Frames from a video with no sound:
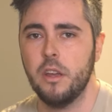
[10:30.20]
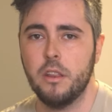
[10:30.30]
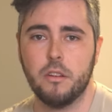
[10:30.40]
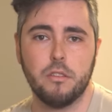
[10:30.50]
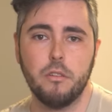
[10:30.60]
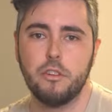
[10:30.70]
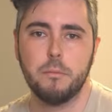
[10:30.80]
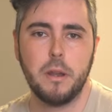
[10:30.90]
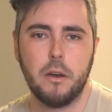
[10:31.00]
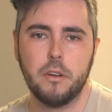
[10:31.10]
they're so
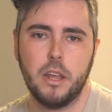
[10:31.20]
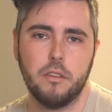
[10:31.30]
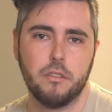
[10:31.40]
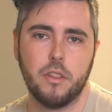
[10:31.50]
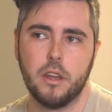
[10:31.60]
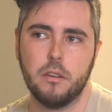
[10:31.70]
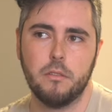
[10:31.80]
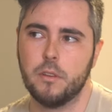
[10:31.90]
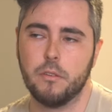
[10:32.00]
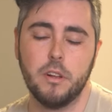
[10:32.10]
cheap nowadays that
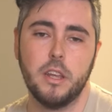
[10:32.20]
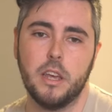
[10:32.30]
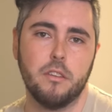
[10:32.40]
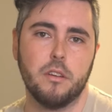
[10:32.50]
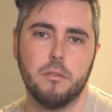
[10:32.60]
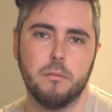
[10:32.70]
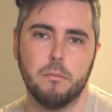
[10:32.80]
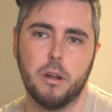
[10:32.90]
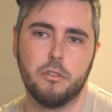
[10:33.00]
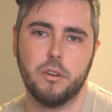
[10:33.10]
there really isn't
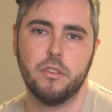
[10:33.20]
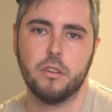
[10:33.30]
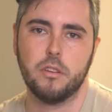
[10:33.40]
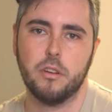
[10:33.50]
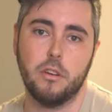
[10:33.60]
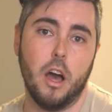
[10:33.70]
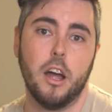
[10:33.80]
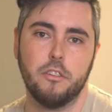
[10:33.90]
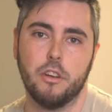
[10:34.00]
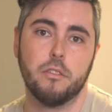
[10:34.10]
much reason to
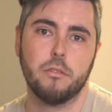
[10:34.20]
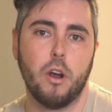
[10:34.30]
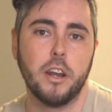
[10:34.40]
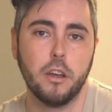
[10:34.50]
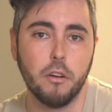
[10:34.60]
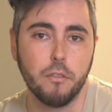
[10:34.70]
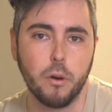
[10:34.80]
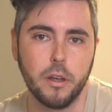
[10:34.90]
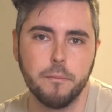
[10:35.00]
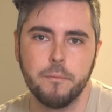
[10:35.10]
not just try to go
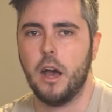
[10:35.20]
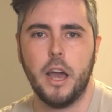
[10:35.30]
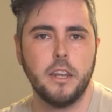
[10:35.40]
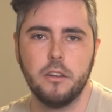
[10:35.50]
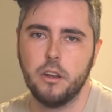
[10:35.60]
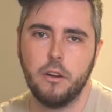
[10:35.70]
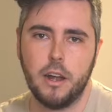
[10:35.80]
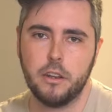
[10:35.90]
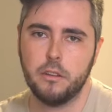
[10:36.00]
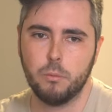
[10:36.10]
for it. I didn't know
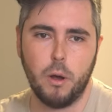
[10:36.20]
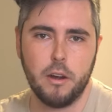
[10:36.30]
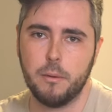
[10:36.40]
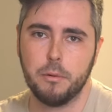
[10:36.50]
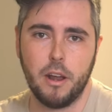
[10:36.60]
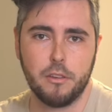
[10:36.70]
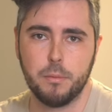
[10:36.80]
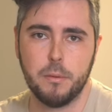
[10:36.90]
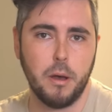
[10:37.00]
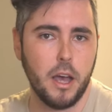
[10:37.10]
how to wire up a
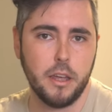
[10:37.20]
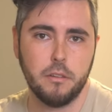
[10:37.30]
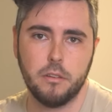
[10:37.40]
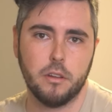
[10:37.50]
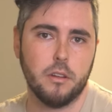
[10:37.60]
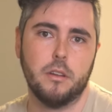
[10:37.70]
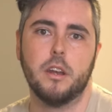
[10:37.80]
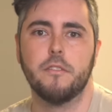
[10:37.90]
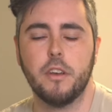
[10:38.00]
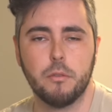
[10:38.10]
Raspberry Pi to
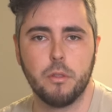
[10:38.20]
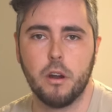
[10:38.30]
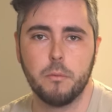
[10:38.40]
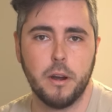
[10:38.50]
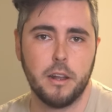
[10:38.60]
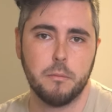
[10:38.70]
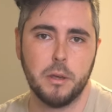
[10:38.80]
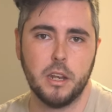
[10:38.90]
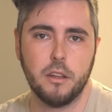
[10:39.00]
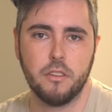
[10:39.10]
interface with hardware at the
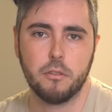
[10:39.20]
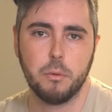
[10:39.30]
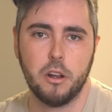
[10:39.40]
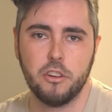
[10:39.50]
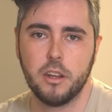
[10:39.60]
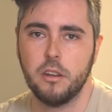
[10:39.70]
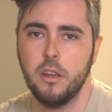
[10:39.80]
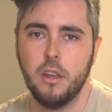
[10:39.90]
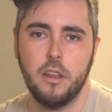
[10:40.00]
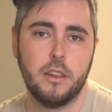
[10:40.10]
beginning of this project.
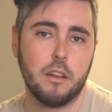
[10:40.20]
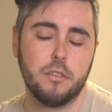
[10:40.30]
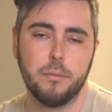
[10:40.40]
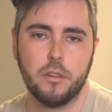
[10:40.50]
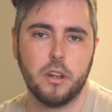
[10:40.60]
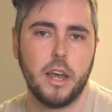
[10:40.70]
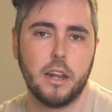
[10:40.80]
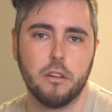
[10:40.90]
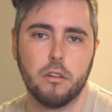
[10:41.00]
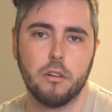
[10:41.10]
That's something that I
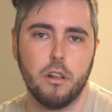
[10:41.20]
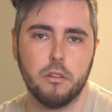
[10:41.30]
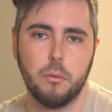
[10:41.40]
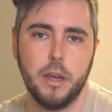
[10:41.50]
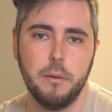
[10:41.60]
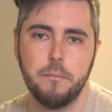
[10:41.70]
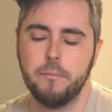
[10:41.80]
had to learn along the way,